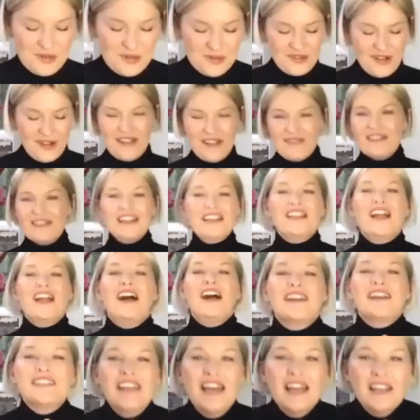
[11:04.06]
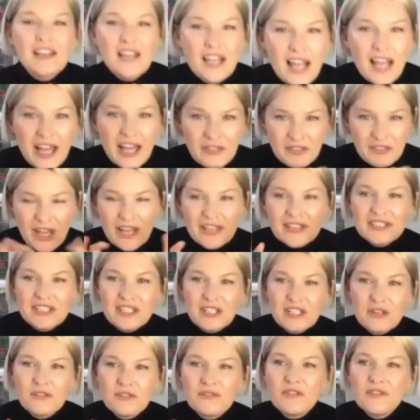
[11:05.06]
I really like that. And I like the
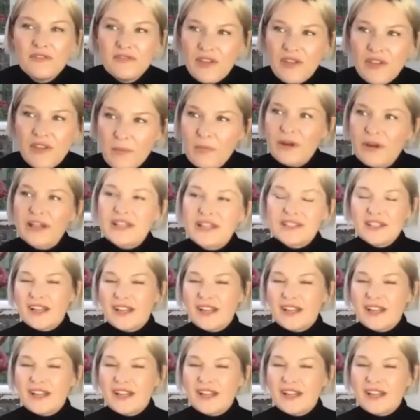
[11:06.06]
idea of the fabrics,